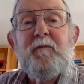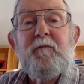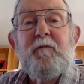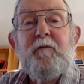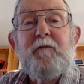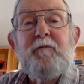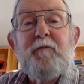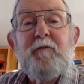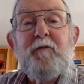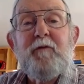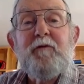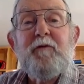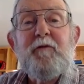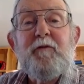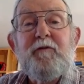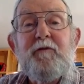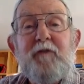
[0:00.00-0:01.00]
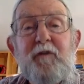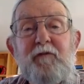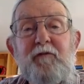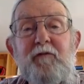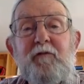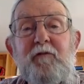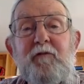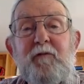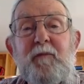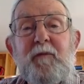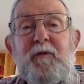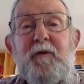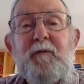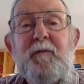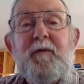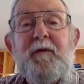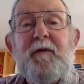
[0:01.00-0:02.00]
referred to the Justice Department,